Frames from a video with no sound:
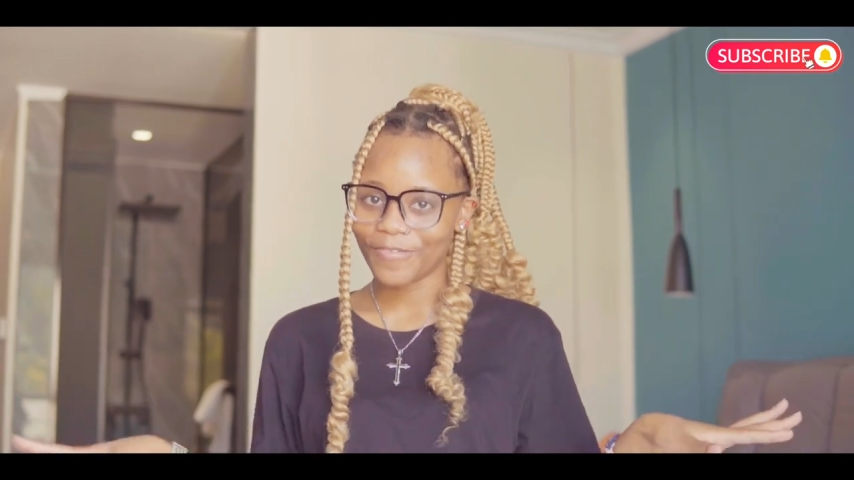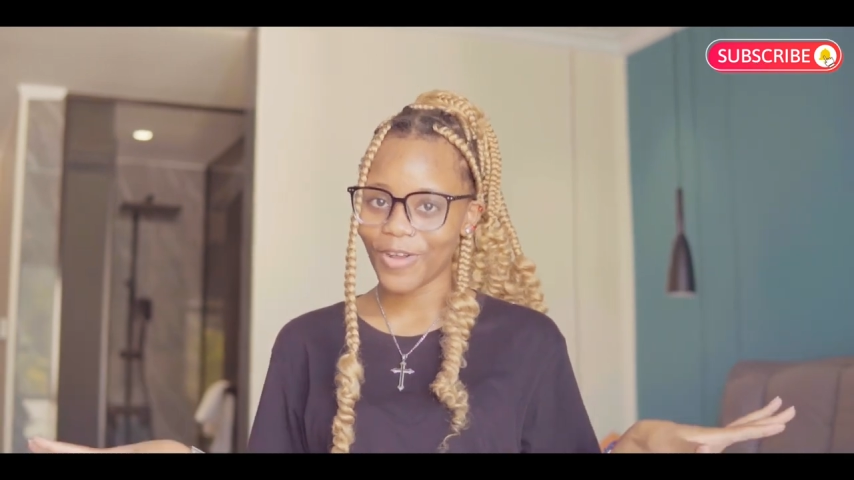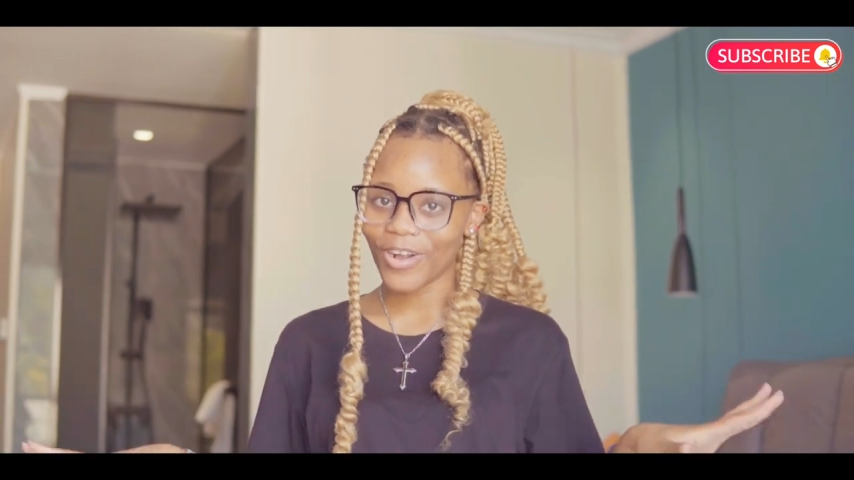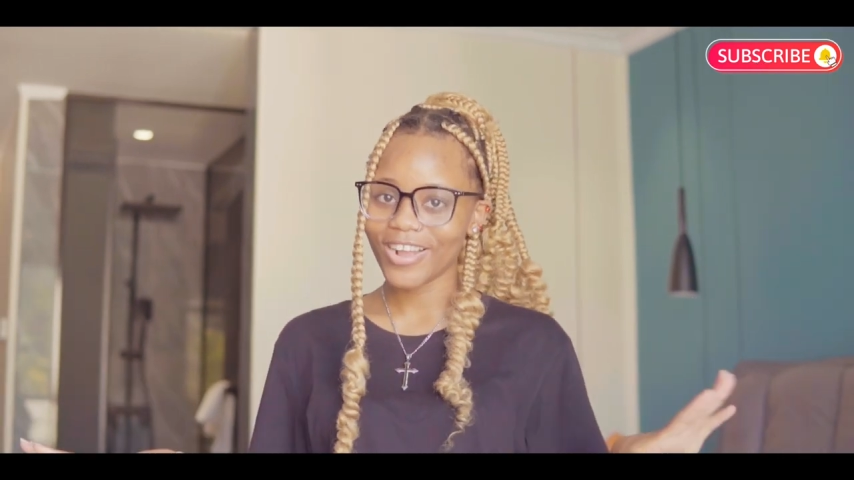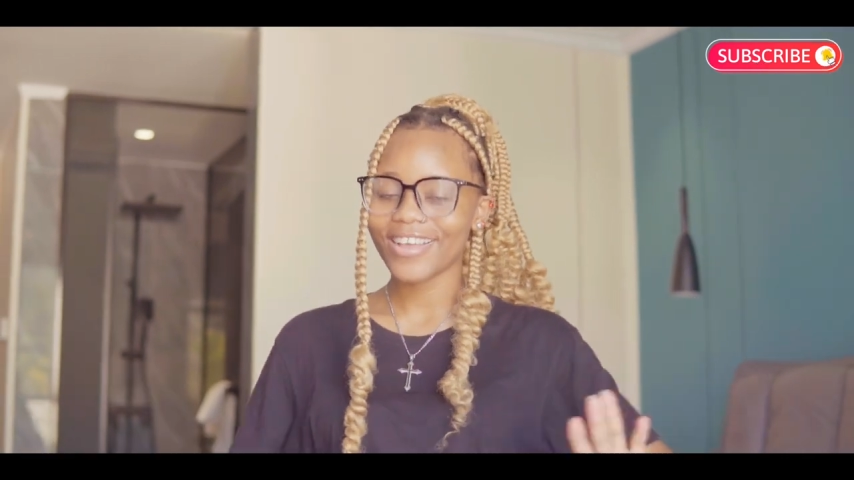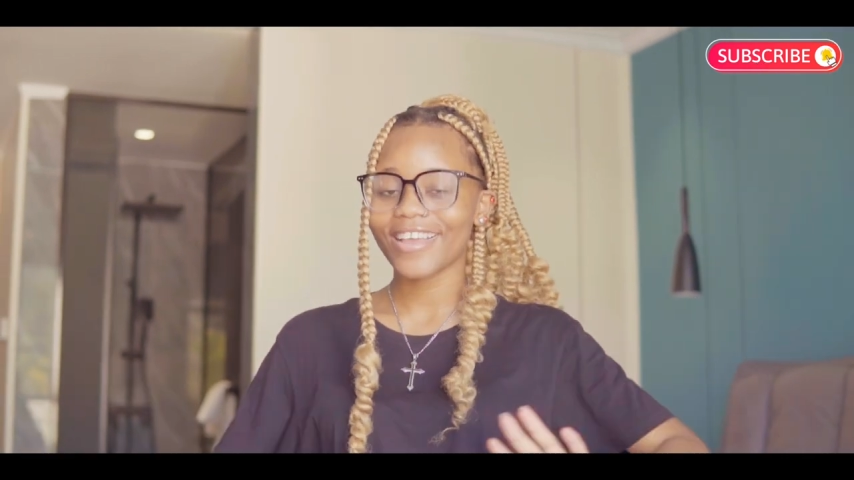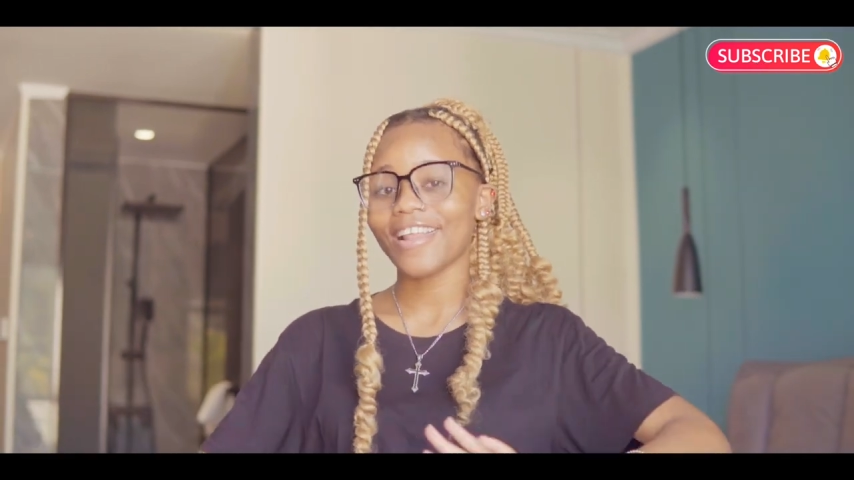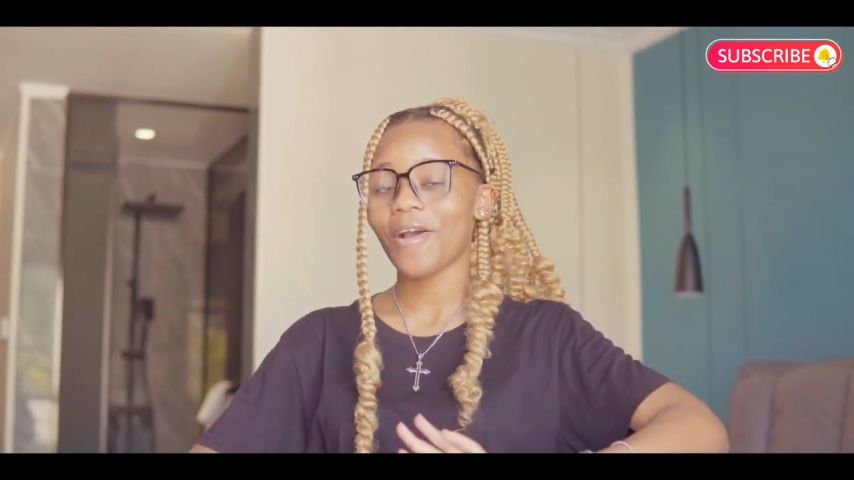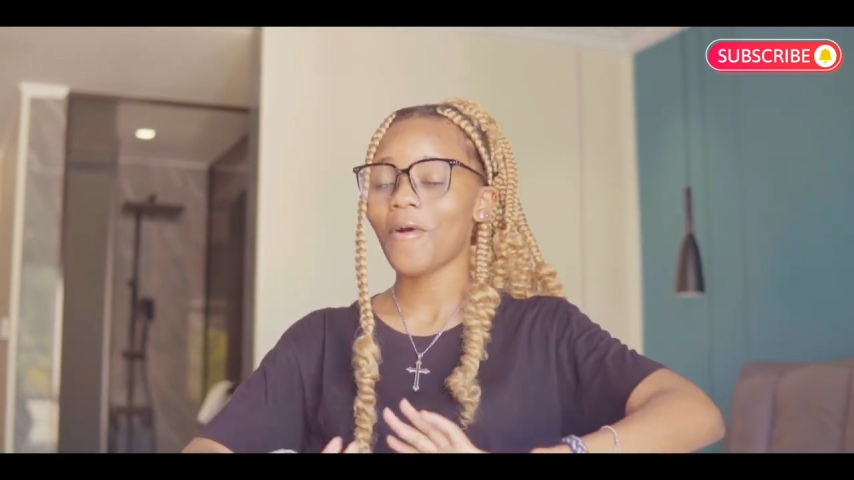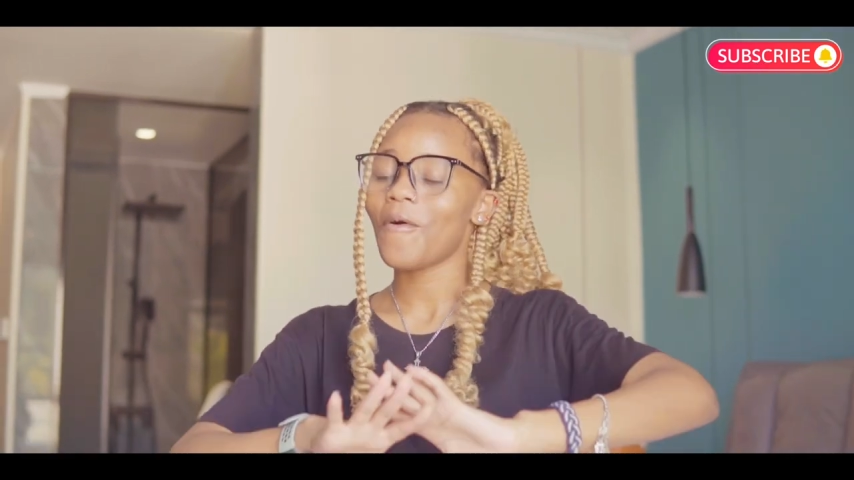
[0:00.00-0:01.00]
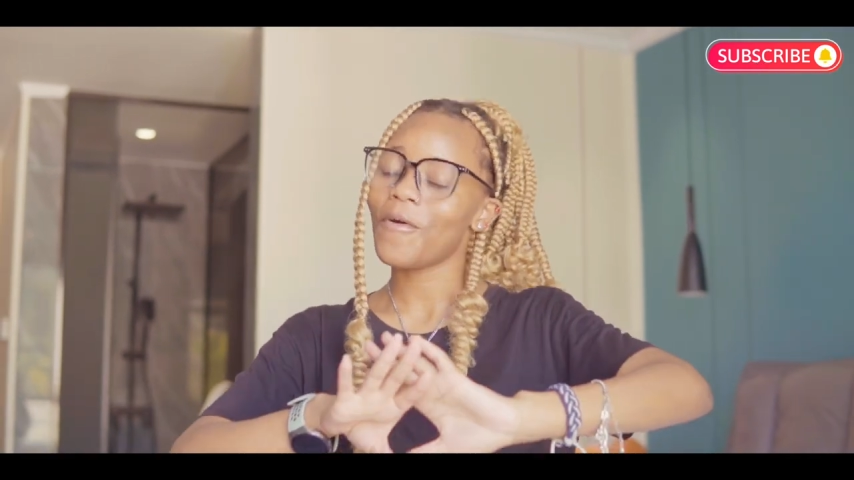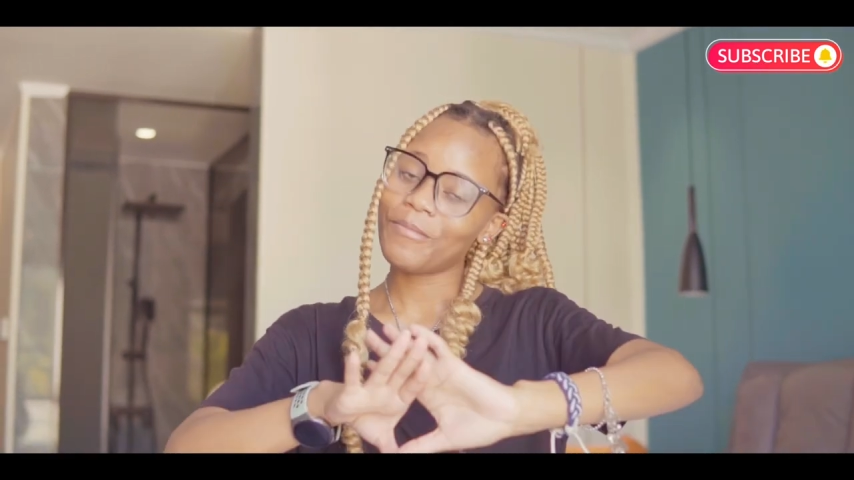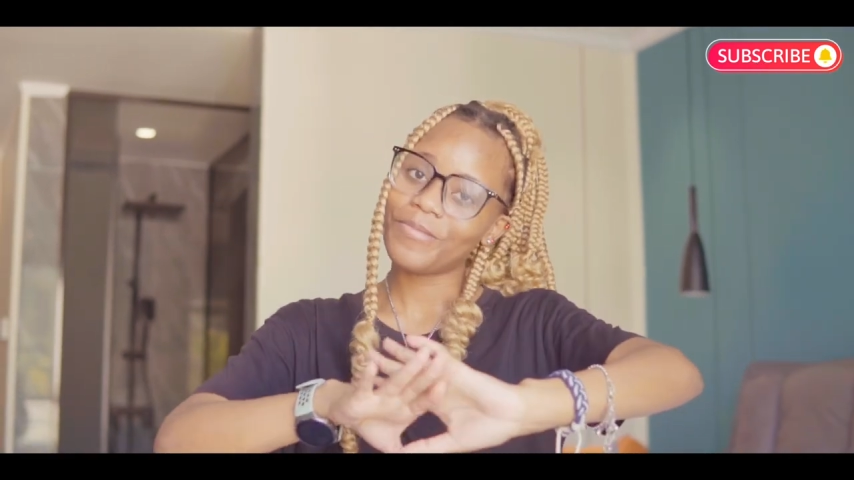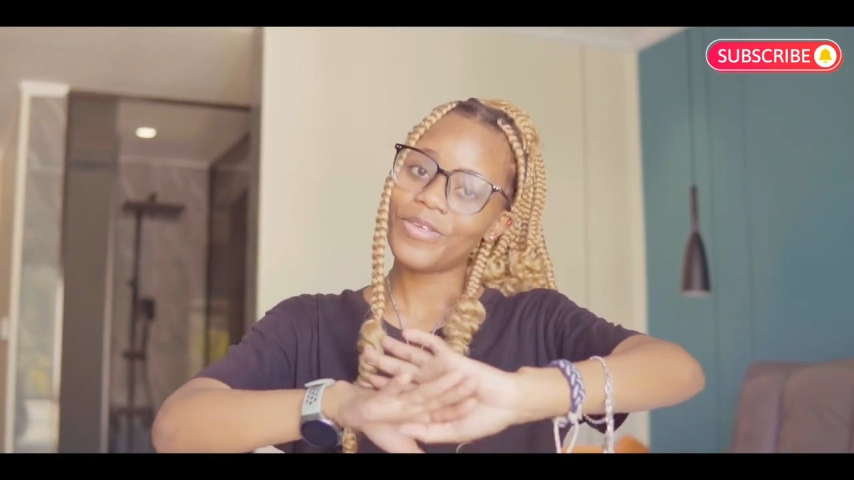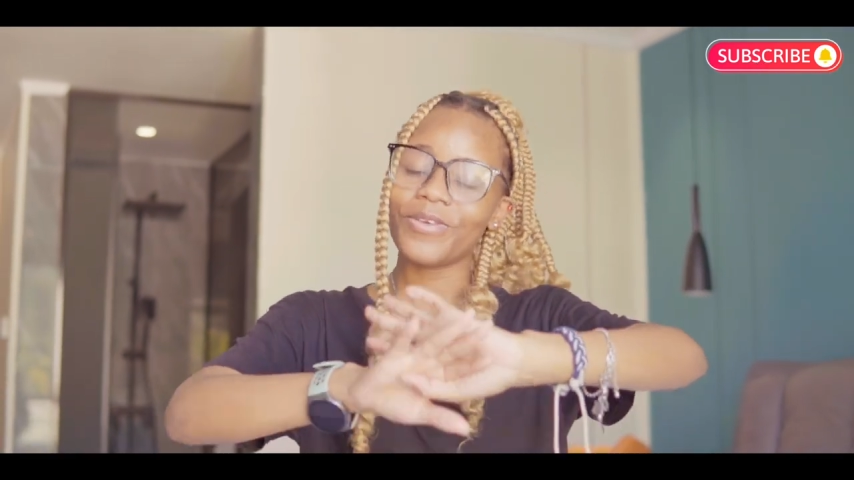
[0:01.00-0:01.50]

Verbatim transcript: vlog and i hope